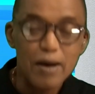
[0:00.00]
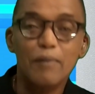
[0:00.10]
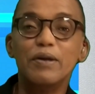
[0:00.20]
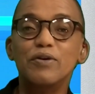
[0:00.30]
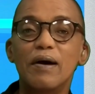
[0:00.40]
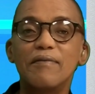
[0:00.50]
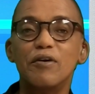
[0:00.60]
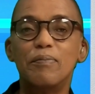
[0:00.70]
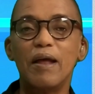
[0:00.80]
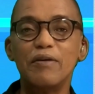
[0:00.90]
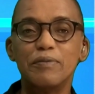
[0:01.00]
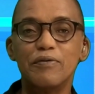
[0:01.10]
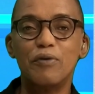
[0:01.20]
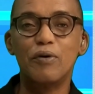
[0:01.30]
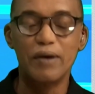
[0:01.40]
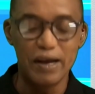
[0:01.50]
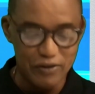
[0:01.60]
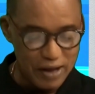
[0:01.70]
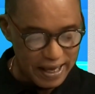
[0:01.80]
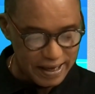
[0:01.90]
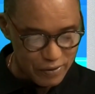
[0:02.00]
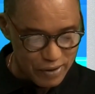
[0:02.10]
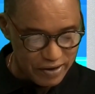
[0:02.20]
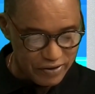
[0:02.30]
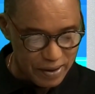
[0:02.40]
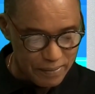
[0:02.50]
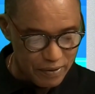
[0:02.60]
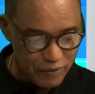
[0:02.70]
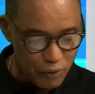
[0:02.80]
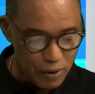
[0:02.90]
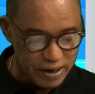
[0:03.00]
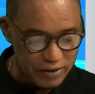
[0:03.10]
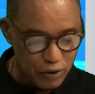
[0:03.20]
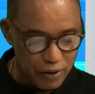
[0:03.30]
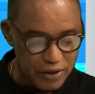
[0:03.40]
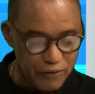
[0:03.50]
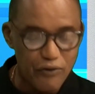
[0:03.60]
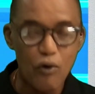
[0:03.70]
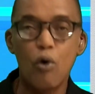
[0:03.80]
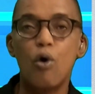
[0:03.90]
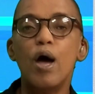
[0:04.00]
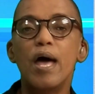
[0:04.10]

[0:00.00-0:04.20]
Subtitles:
We do have a replacement for Craig Zaki in race number 4, and it's on the 4.